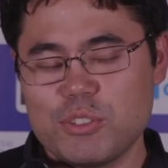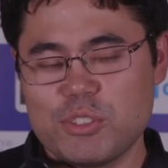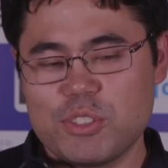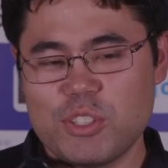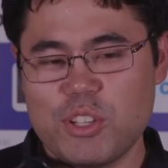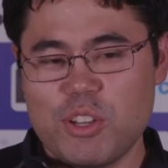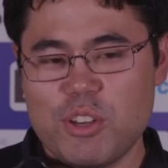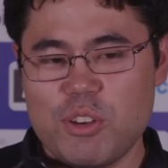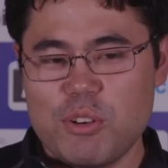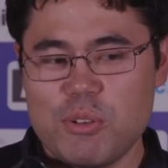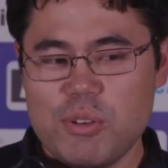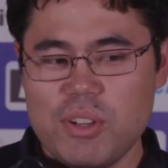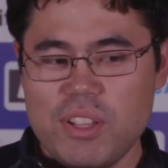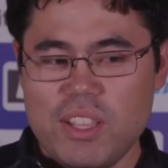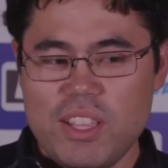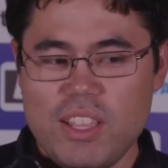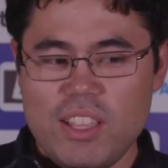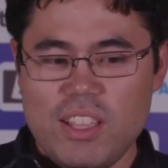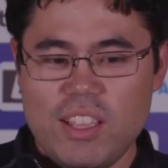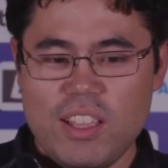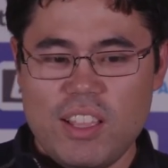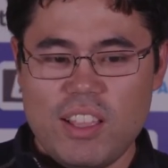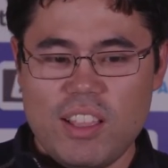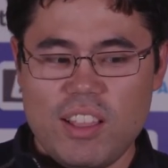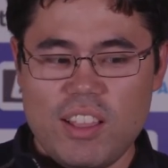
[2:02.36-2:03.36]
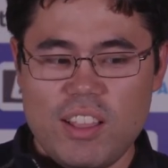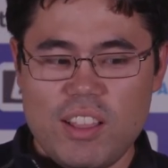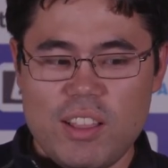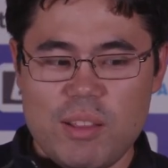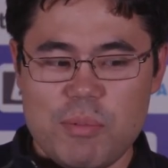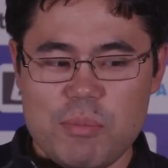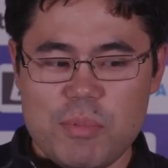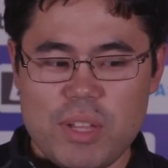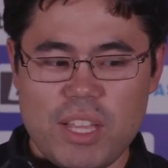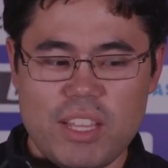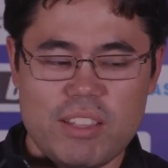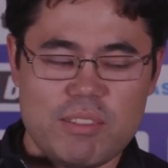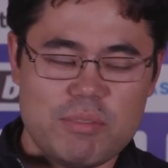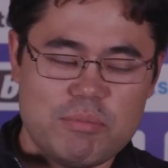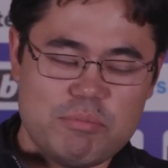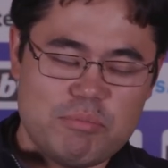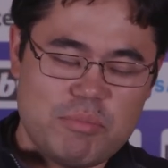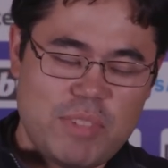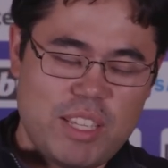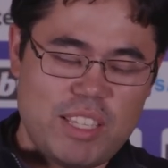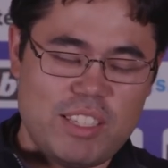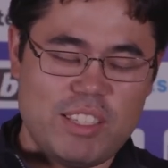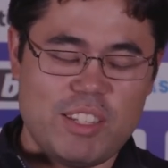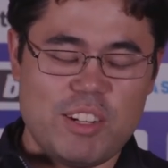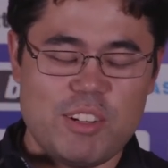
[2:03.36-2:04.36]
So, um, I,
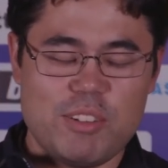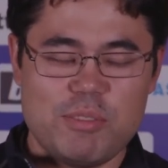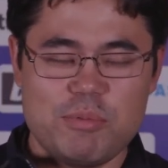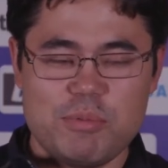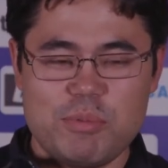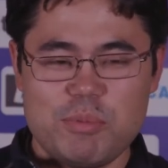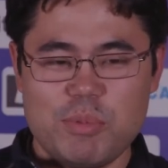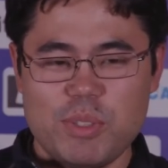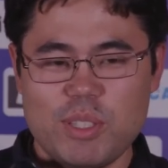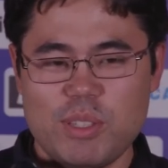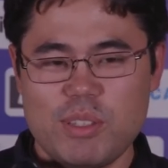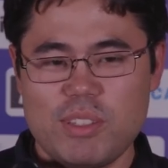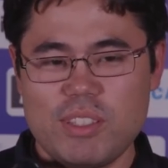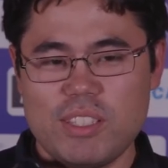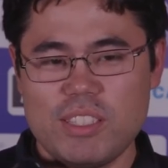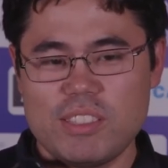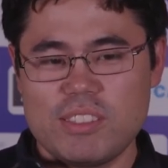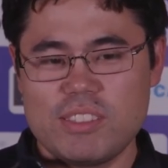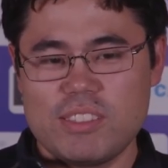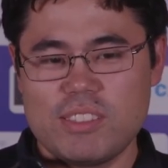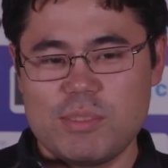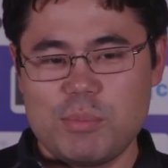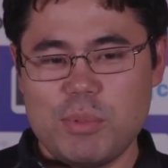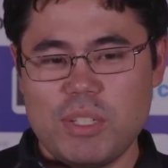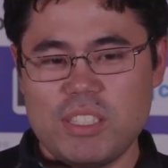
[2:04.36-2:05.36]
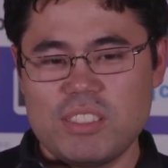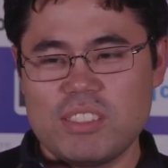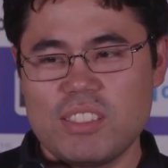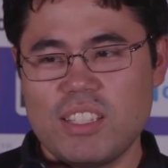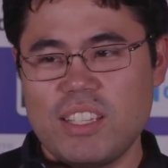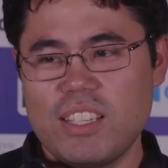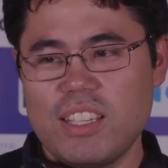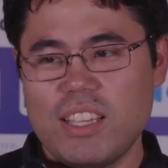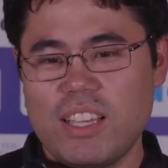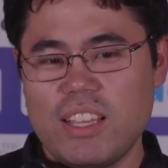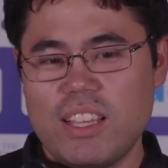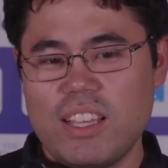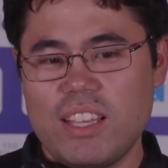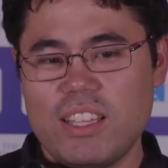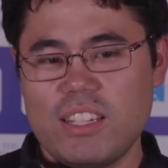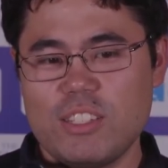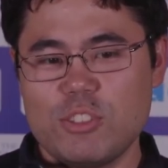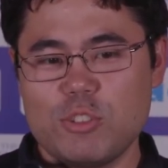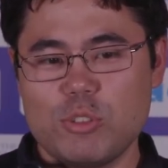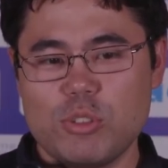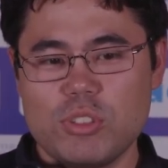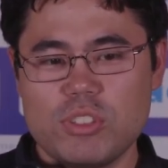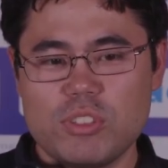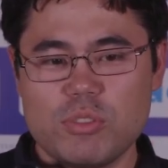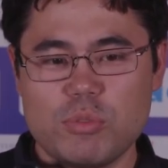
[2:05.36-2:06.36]
I, you know, but it's basically had a
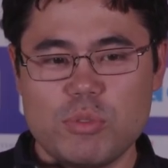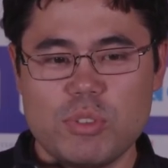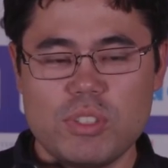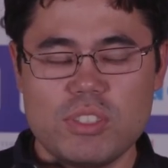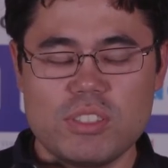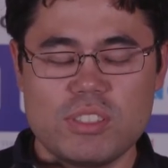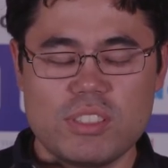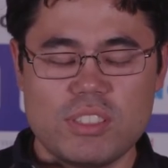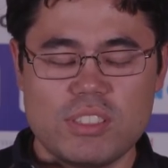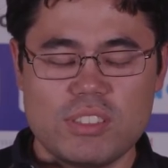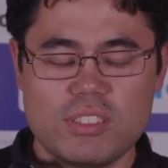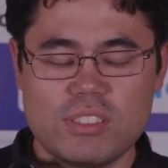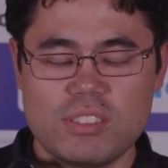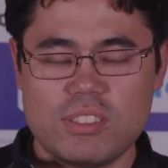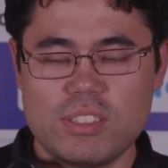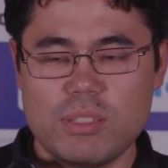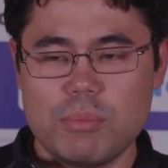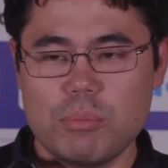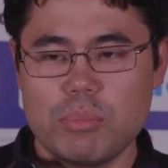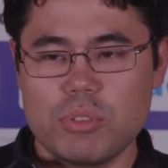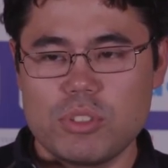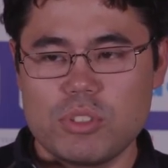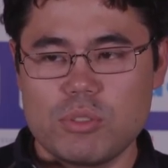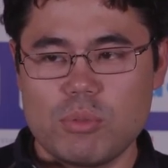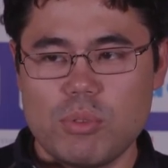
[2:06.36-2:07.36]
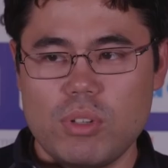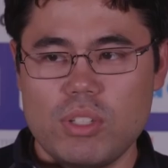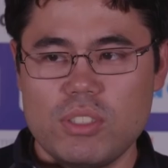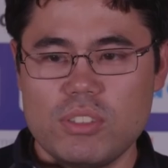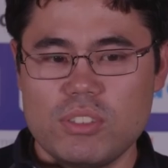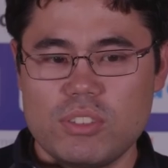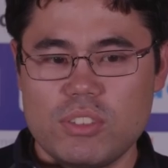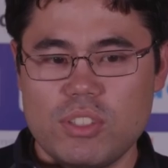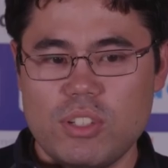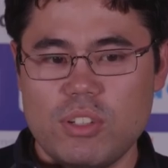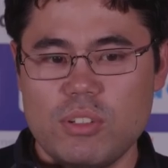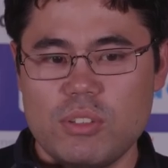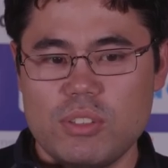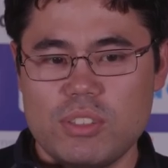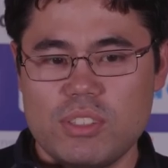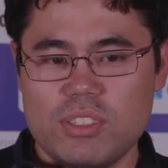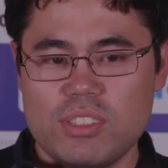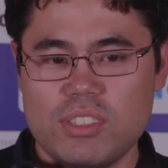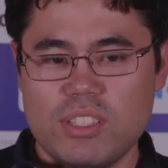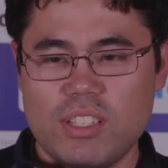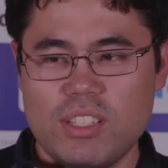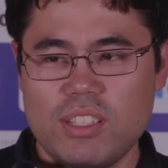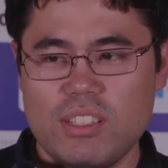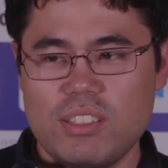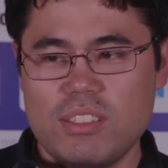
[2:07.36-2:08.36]
choice of wins, and it's the simplest one. So
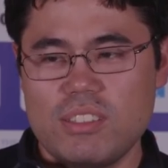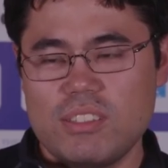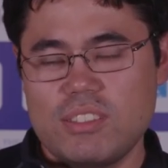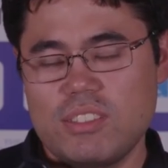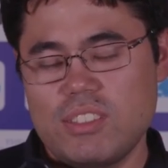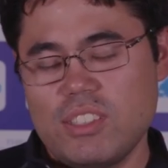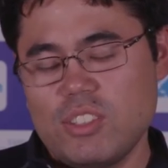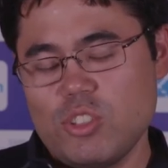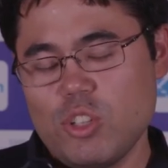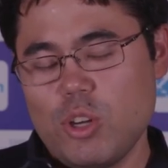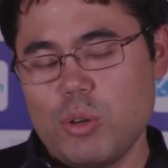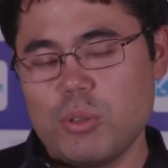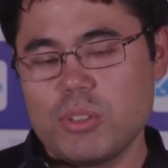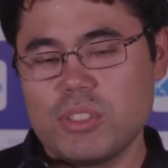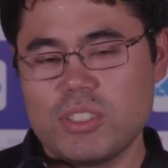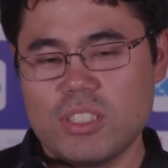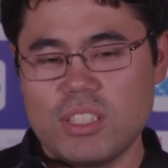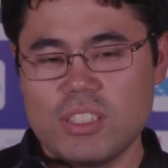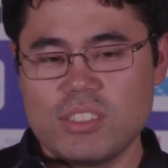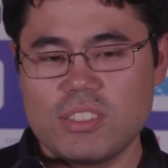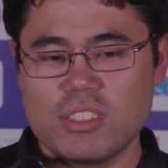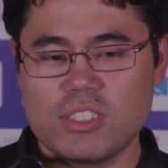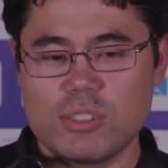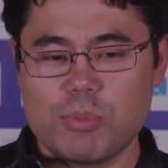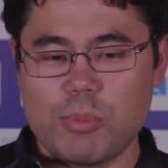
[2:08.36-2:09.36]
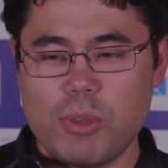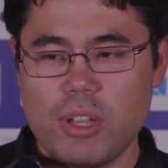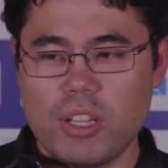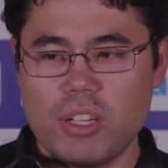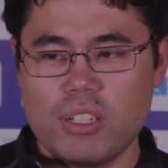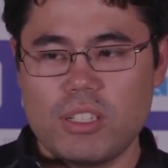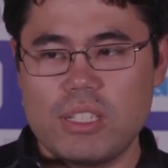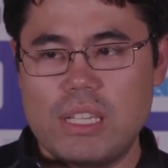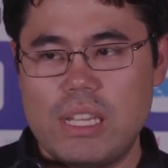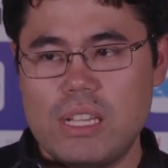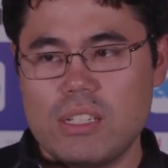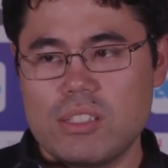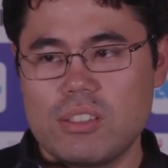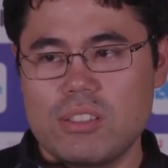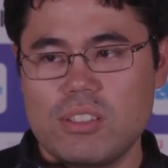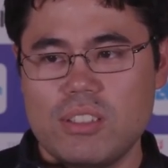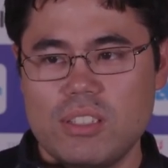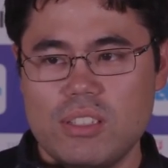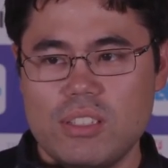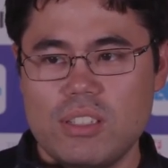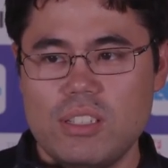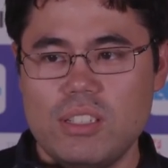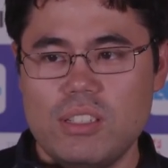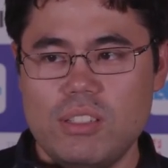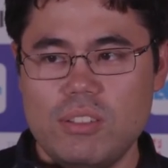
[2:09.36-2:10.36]
it's uh, it's, it's always nice to spot a tactic
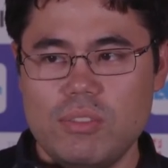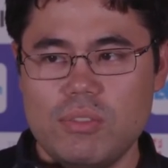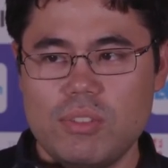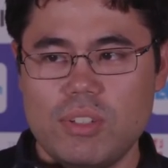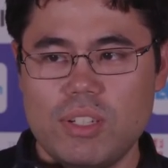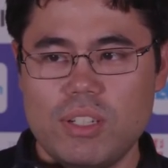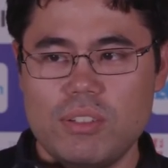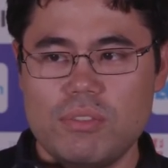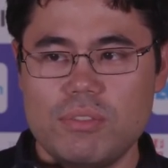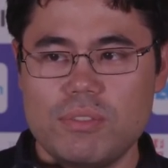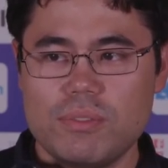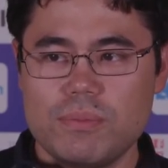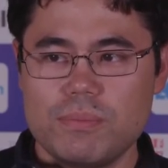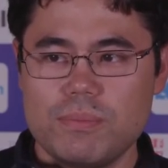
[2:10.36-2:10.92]
like knight d5.